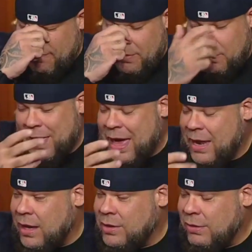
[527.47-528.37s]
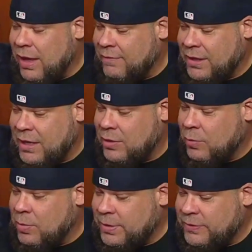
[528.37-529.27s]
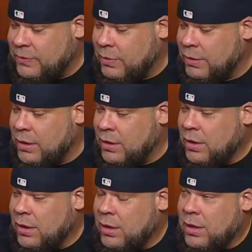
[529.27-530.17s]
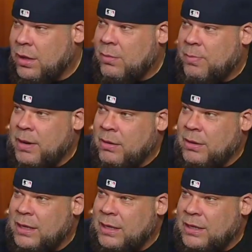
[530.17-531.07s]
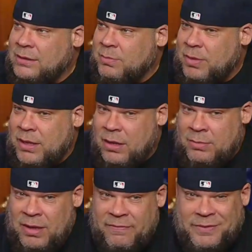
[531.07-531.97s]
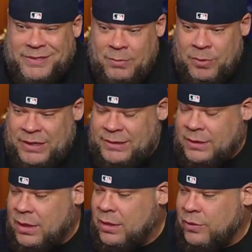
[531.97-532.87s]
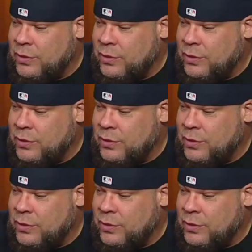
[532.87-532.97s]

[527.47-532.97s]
I feel bad. I don't have a Keith Olbermann story. Apparently he doesn't pick on me for some reason.